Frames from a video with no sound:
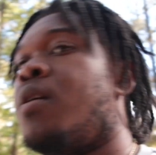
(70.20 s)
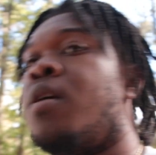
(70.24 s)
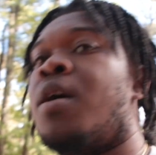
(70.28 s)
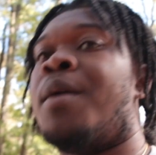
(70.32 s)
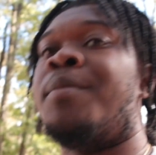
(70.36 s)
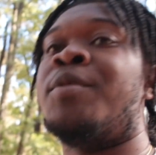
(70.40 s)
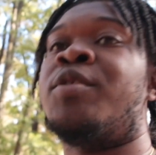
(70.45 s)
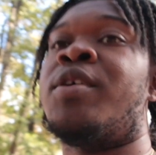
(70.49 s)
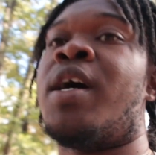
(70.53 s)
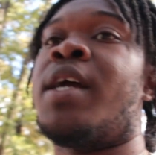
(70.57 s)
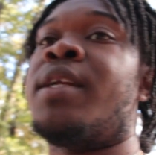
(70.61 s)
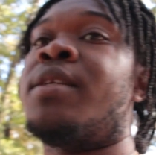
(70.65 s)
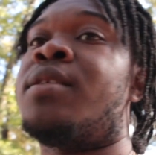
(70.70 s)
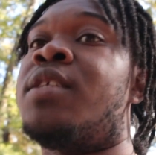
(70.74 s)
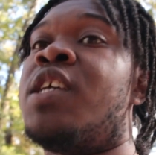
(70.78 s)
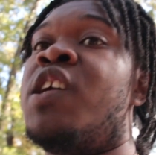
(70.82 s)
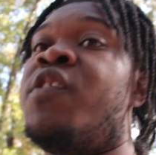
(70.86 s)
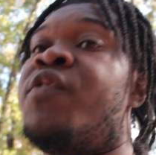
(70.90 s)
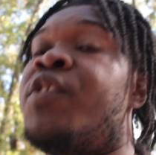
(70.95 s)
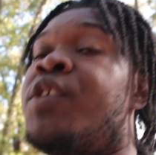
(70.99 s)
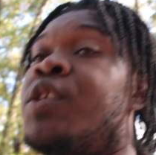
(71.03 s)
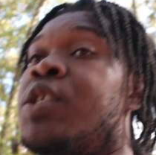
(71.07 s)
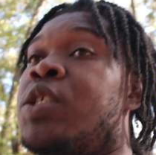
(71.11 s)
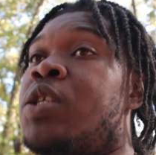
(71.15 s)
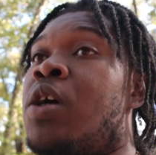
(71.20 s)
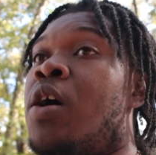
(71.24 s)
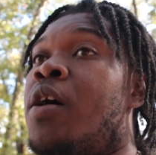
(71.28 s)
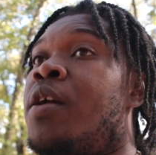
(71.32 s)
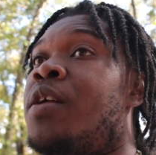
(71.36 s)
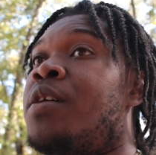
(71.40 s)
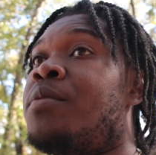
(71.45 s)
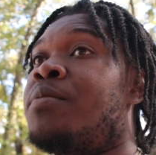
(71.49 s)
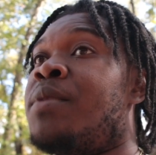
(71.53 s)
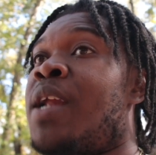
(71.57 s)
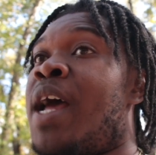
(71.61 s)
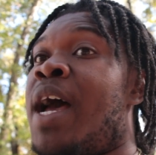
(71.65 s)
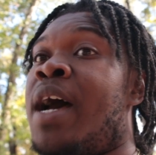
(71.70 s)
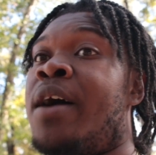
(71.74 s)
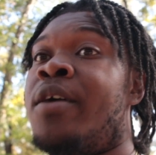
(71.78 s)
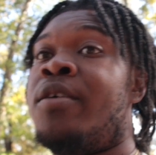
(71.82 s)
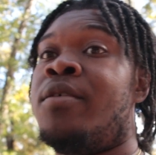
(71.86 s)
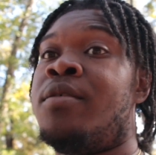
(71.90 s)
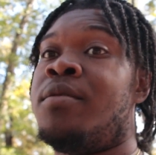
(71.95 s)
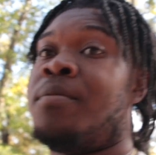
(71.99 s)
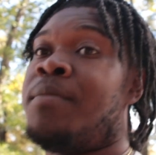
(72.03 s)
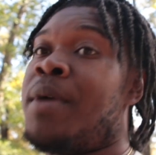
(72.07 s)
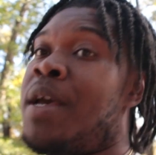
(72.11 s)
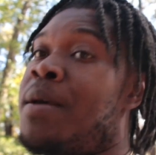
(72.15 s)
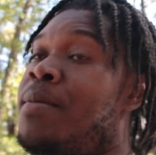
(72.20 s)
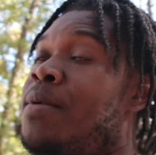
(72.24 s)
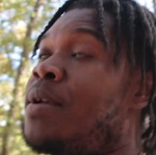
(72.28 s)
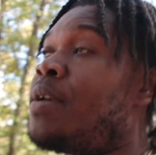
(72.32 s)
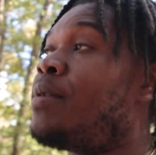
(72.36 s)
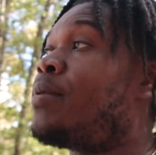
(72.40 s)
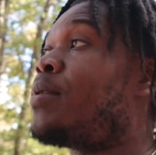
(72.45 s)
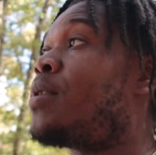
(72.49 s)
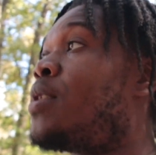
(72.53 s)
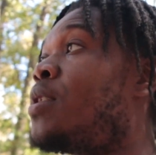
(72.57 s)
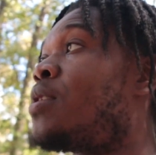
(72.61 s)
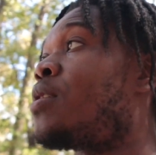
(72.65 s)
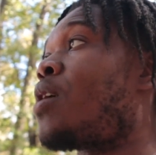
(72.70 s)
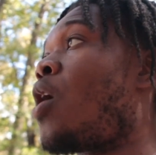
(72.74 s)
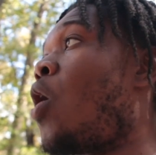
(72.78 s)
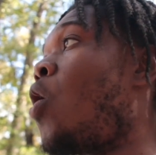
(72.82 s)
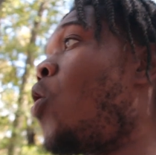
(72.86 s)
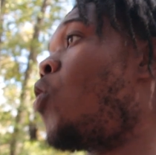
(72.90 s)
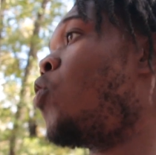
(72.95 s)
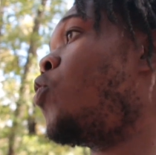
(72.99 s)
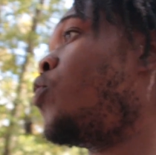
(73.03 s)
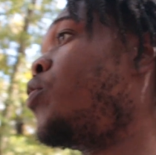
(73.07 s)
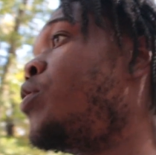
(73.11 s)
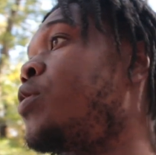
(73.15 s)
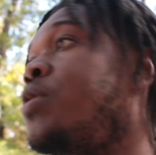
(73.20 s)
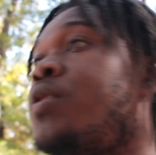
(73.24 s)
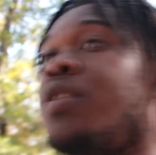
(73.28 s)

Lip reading: I'm gonna try to see if it'll start up now. Maybe it was just cold or